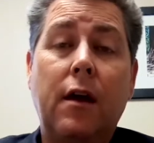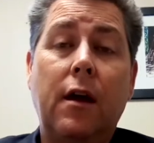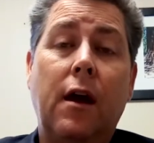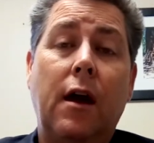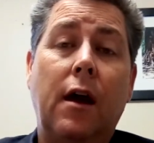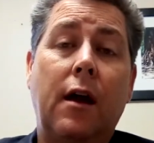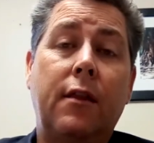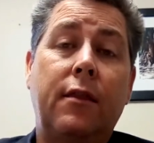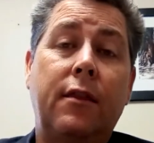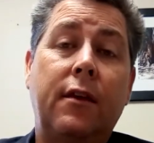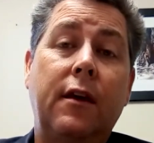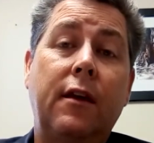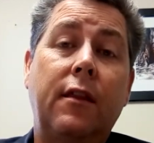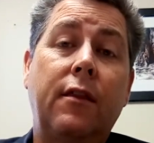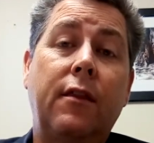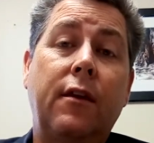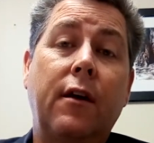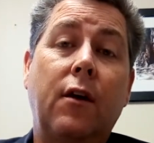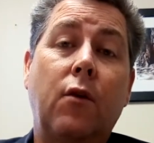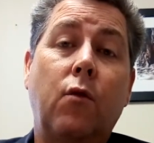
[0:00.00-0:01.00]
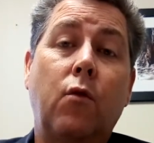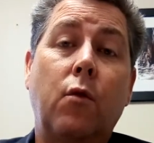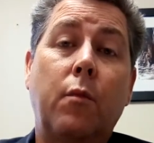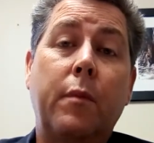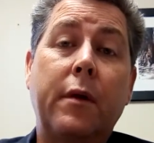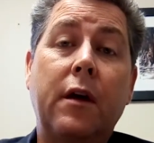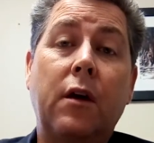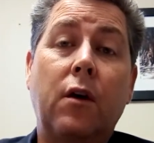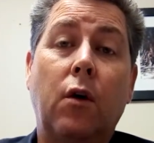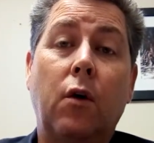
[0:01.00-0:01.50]
And then there will
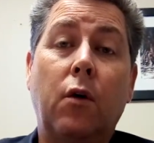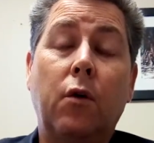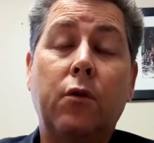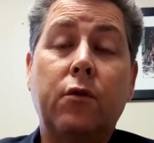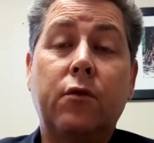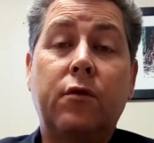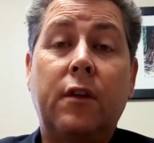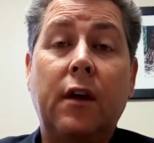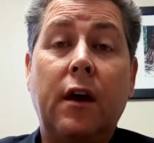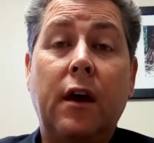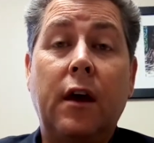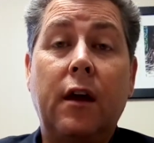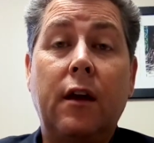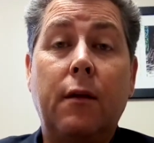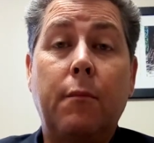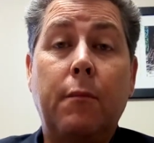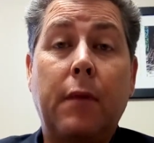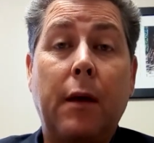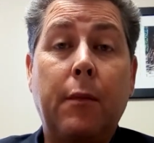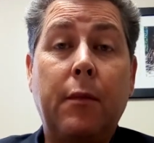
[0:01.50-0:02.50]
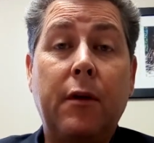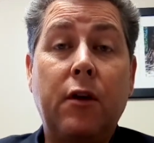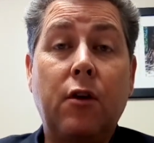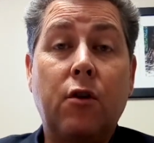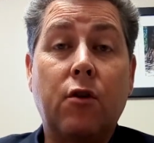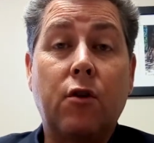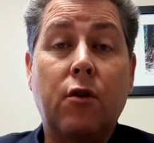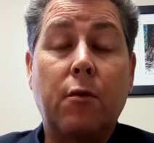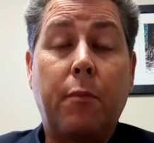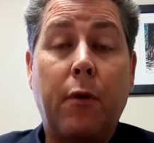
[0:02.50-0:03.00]
be goals that maybe
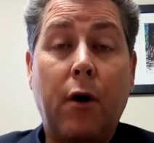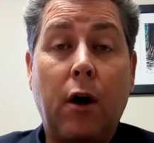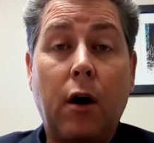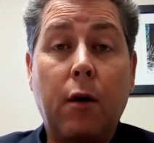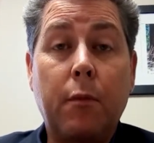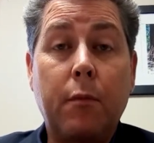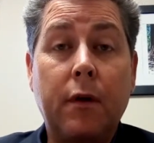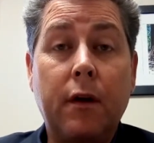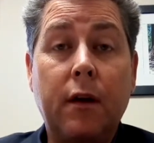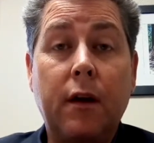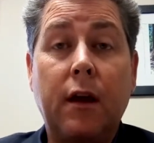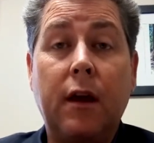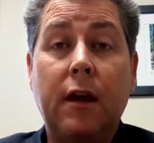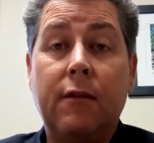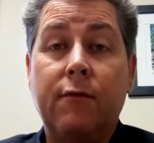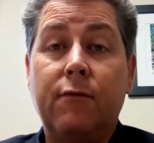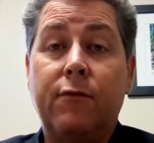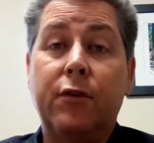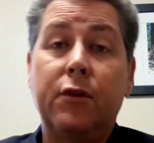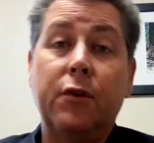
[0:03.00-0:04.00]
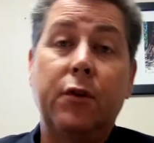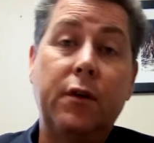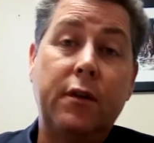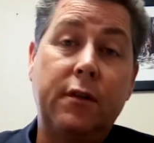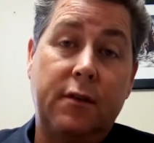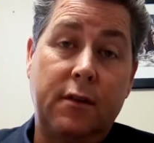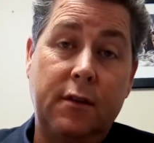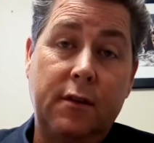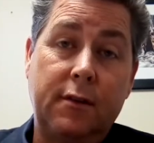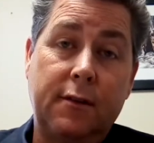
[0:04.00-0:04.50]
your department
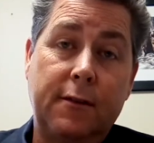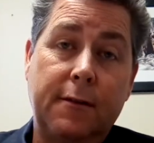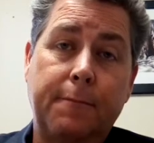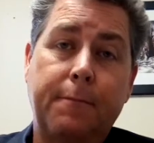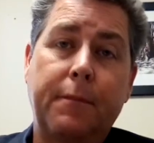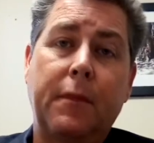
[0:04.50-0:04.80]
influences.